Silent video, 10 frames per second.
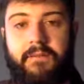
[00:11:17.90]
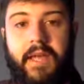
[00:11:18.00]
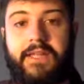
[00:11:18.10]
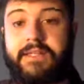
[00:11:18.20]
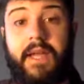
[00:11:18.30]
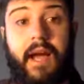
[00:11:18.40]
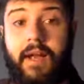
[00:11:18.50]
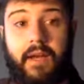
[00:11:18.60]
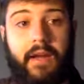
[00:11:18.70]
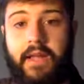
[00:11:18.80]
it's
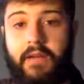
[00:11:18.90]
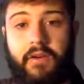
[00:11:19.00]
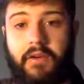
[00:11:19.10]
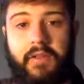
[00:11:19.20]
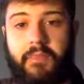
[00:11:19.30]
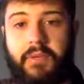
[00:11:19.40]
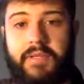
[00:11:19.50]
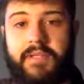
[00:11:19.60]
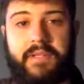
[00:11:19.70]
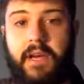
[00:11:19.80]
not anger that
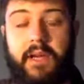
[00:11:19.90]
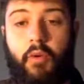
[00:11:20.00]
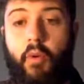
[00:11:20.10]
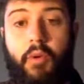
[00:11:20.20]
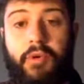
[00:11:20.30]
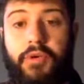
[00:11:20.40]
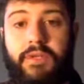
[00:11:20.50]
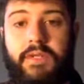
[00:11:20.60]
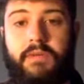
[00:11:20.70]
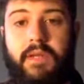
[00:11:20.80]
pleases God or
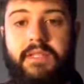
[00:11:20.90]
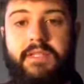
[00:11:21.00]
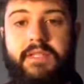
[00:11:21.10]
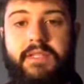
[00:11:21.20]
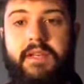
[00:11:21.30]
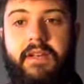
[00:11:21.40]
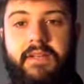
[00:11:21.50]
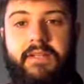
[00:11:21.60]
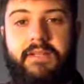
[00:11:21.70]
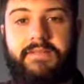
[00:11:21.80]
produces righteousness in
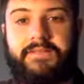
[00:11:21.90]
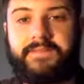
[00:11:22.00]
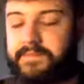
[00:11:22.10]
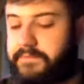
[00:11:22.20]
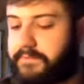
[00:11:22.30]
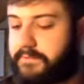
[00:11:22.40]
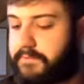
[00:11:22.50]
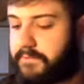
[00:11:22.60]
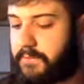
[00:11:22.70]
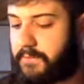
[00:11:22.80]
us.
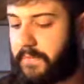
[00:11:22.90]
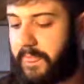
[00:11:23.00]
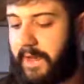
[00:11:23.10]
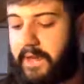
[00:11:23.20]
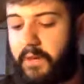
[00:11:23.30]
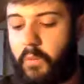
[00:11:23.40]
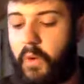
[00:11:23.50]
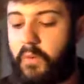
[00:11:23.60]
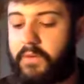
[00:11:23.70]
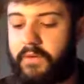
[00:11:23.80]
And it
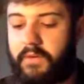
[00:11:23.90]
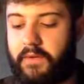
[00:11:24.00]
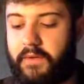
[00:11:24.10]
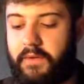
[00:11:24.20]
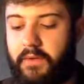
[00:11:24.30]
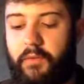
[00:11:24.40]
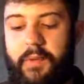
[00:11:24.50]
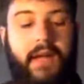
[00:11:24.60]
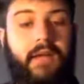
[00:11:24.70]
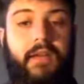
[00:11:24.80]
won't go
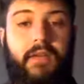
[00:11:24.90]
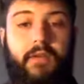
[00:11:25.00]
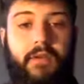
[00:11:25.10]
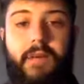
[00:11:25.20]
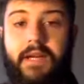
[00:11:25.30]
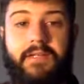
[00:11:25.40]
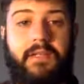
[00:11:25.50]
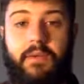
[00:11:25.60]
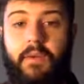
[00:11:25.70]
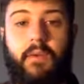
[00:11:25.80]
back, going back to
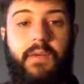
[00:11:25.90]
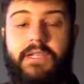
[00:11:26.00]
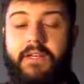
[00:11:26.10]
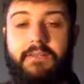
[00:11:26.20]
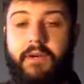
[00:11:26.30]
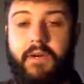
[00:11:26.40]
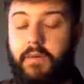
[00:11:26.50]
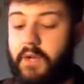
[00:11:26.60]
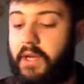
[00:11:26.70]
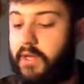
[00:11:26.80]
that, what we talked about right
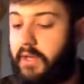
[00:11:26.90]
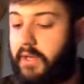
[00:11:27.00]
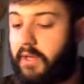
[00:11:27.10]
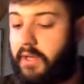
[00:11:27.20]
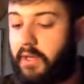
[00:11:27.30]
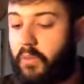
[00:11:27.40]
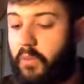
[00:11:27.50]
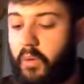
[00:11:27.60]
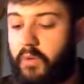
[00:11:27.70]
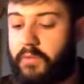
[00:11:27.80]
away, it
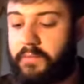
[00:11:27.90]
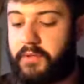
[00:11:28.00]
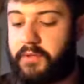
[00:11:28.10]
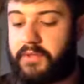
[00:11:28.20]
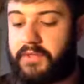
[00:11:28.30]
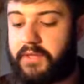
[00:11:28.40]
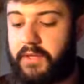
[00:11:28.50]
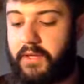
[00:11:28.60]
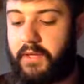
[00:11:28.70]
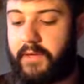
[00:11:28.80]
won't produce
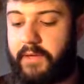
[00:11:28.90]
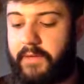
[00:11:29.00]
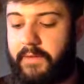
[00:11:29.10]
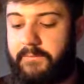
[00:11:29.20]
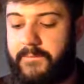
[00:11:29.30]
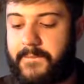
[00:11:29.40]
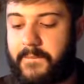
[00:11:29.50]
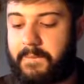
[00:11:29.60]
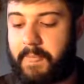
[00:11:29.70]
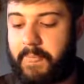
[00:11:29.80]

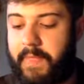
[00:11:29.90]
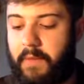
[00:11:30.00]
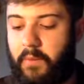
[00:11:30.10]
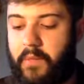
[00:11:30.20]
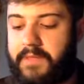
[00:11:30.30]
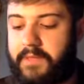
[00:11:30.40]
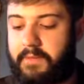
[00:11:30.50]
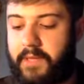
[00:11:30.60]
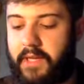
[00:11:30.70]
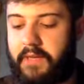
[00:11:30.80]
that
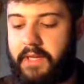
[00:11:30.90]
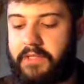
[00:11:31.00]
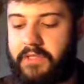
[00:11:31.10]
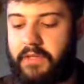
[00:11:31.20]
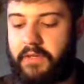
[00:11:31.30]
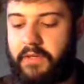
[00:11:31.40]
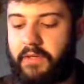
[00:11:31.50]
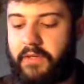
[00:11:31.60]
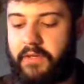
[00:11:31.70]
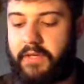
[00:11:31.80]
wisdom and that
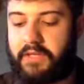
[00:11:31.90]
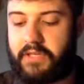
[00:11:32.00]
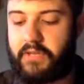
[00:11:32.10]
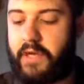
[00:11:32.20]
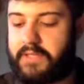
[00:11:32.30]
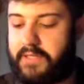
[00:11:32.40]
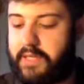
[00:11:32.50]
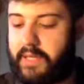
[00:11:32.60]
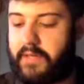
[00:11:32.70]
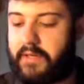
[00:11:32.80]

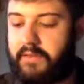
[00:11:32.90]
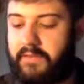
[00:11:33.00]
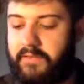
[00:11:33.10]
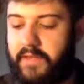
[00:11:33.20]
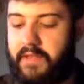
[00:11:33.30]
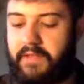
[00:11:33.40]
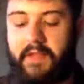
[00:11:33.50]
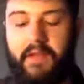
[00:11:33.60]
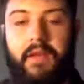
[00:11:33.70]
generosity and the faith